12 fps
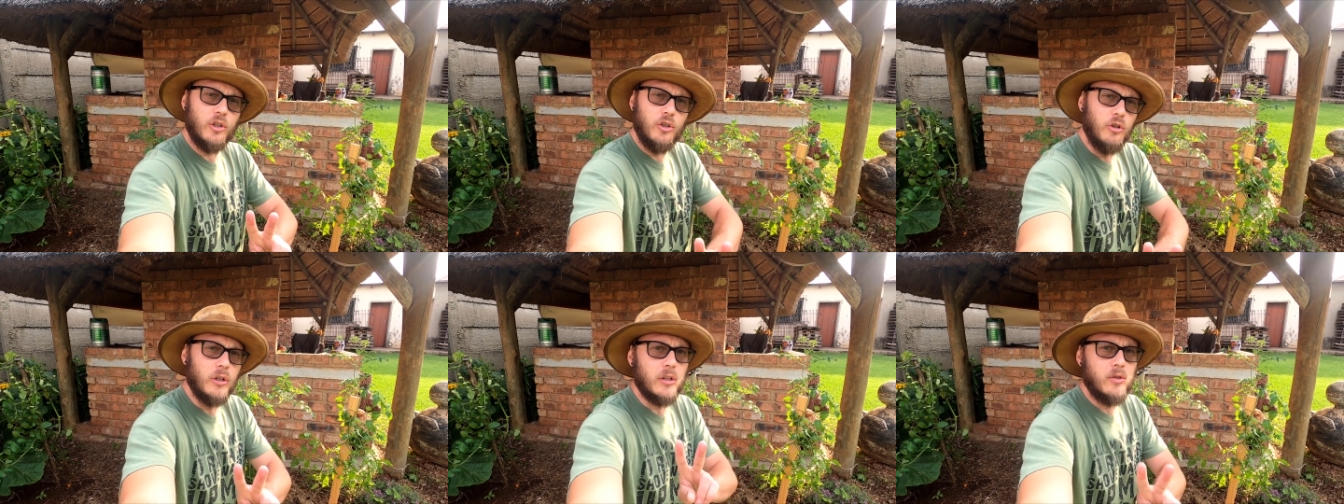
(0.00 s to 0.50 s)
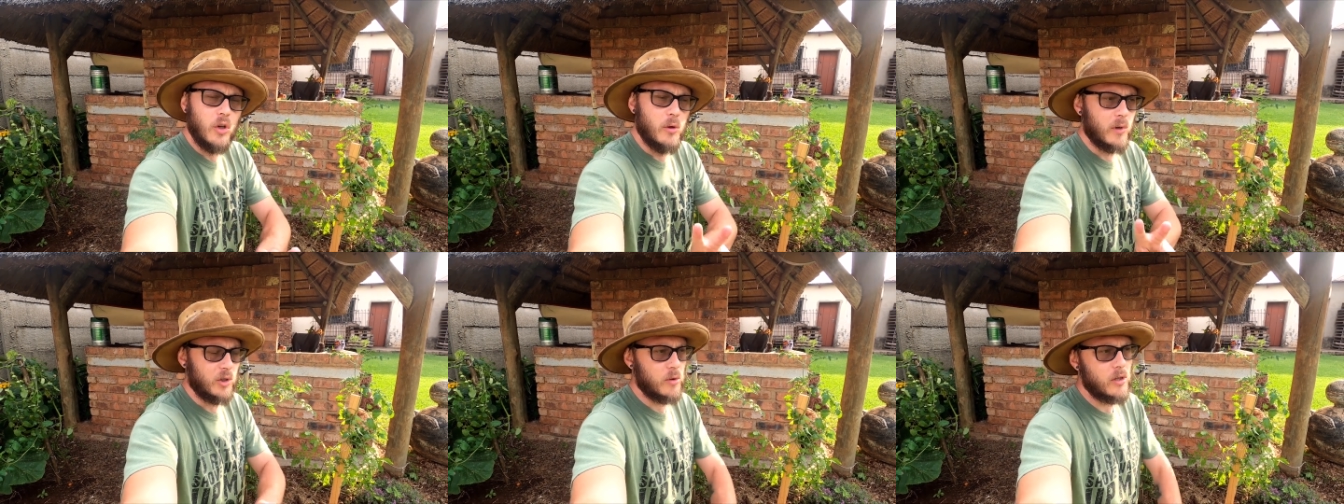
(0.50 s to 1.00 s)
got 2
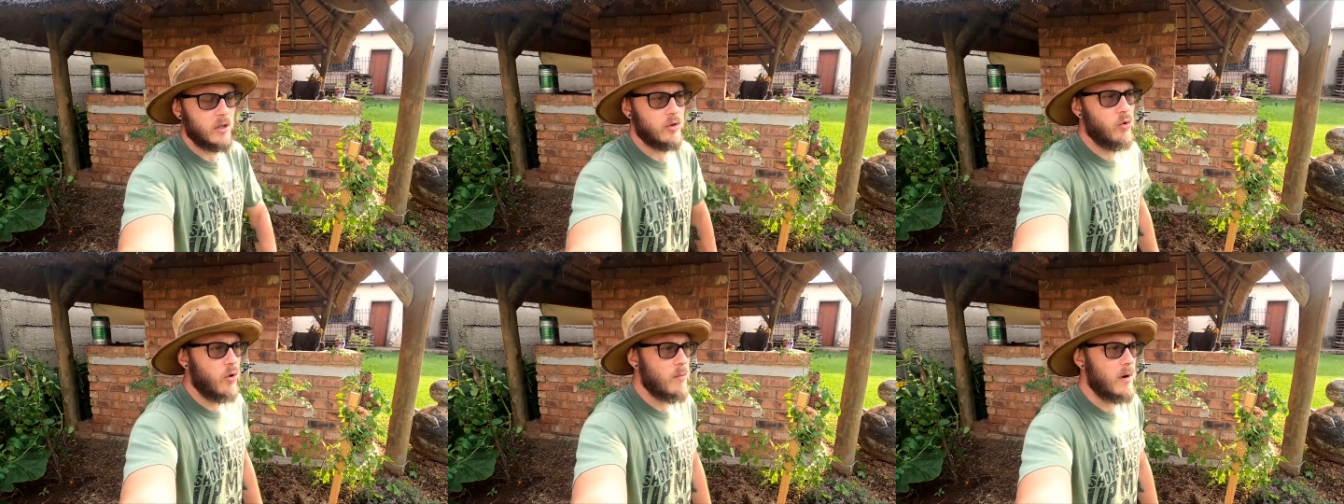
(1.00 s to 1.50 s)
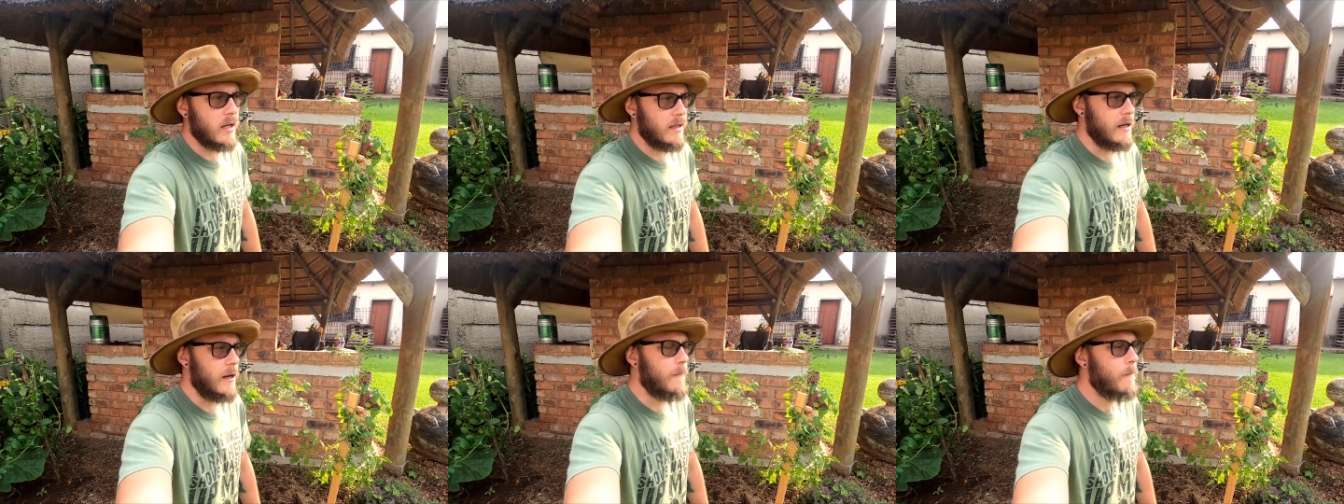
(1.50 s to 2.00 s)
determinate, which I'll talk
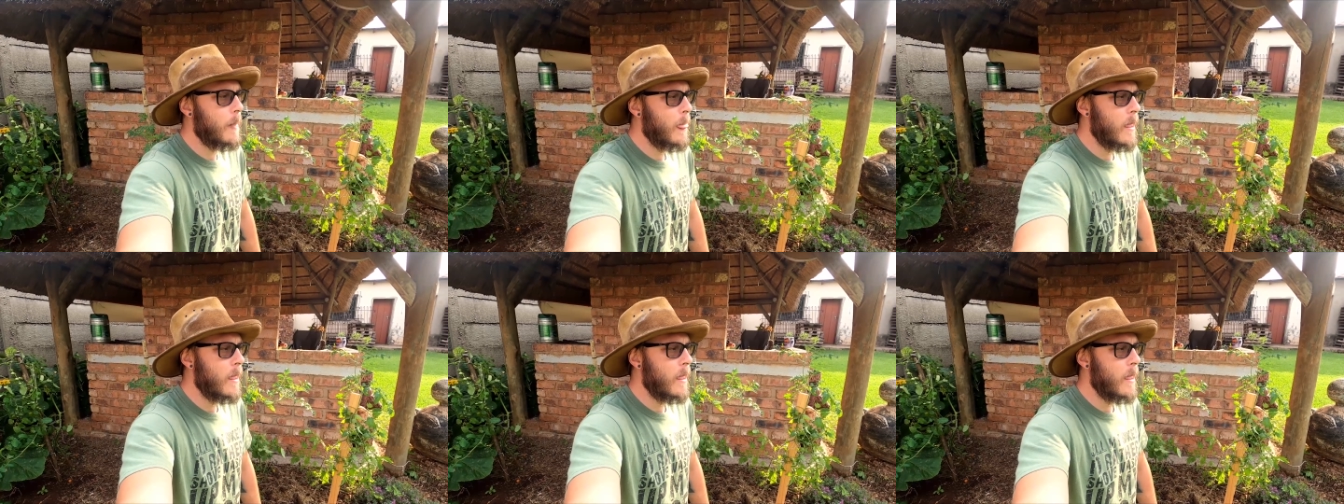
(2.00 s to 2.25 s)
about now.